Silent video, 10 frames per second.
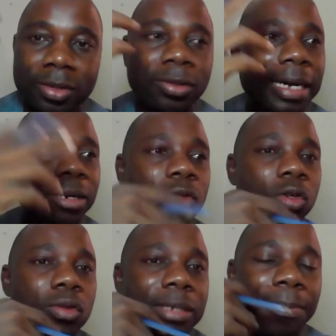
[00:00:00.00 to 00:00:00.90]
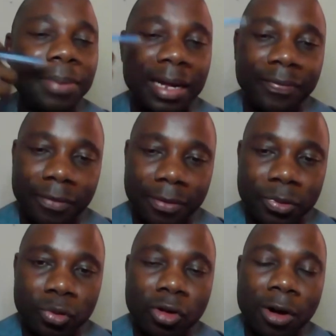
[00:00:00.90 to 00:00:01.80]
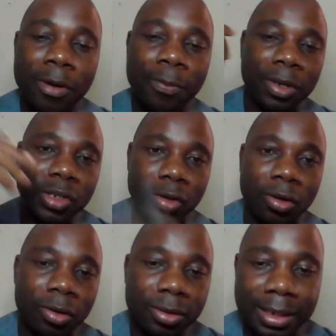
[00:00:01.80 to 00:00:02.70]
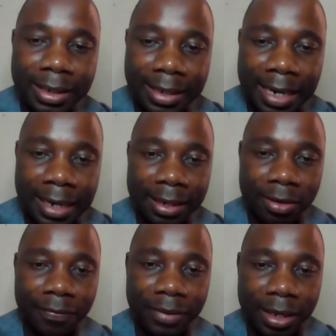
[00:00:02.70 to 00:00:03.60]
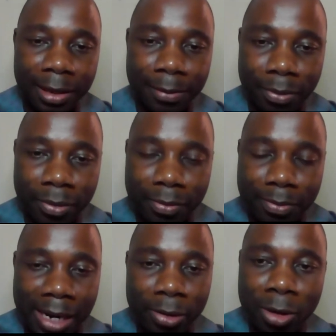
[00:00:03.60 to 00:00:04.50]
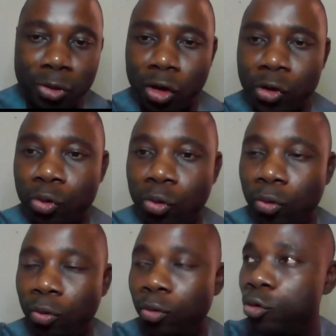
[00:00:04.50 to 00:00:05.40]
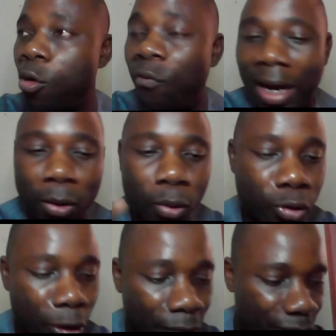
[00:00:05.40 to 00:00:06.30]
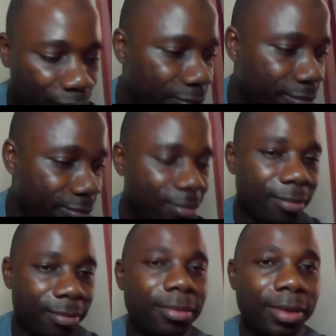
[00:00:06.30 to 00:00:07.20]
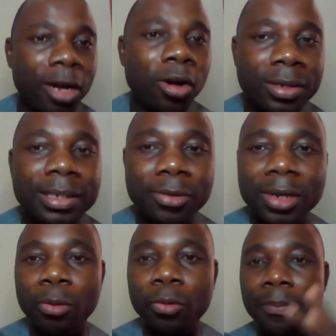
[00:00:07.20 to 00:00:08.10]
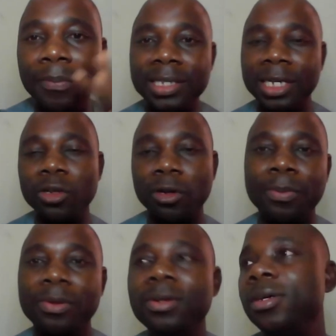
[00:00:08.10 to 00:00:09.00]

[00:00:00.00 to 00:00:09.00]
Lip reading: You can also use that platform to come up with your design of the ebook. But I don't want us to do overload of the concept so that we'll not mix it up.